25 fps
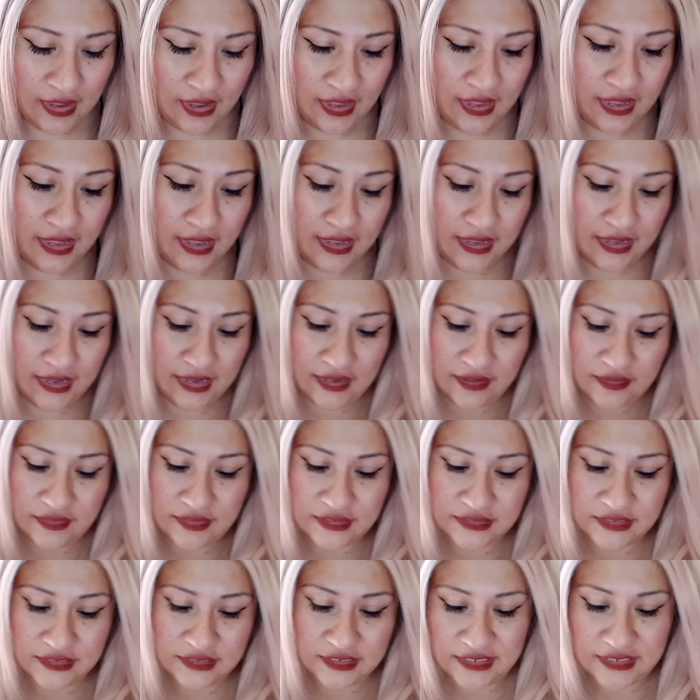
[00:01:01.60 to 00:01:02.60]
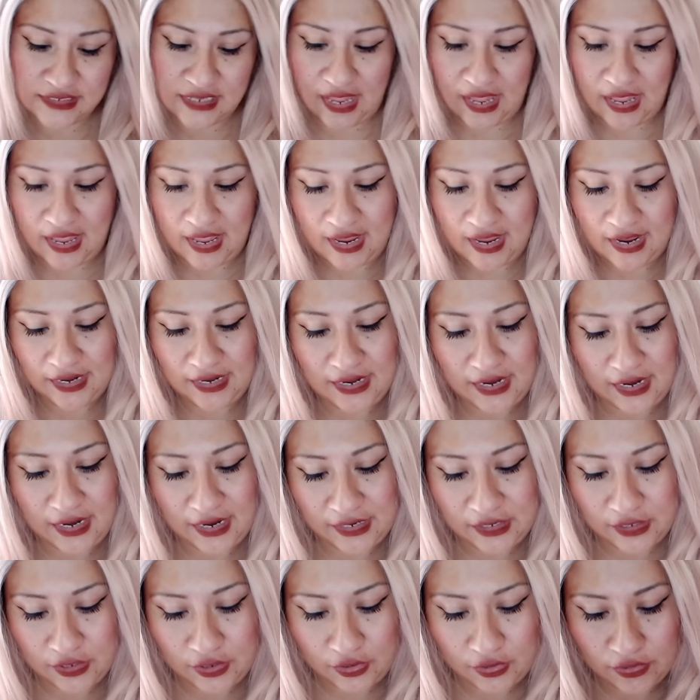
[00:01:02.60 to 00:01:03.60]
and this is the
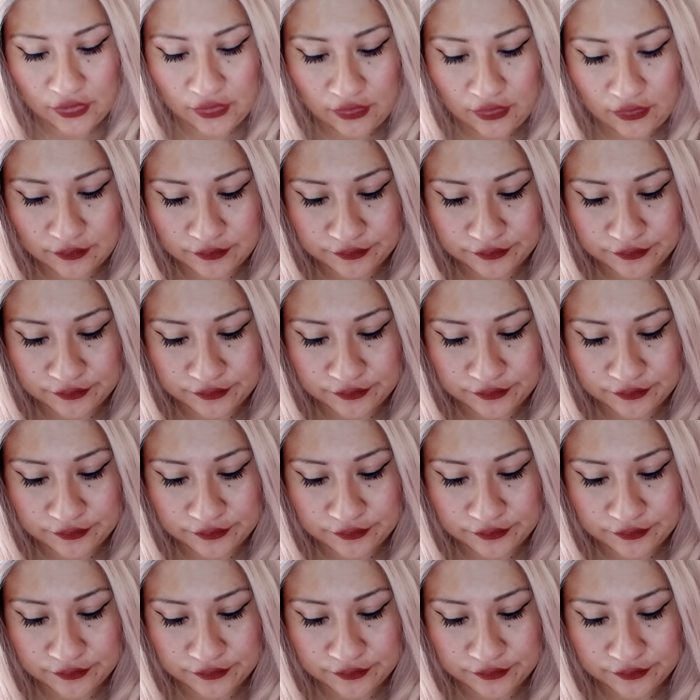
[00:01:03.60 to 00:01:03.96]
eyeliner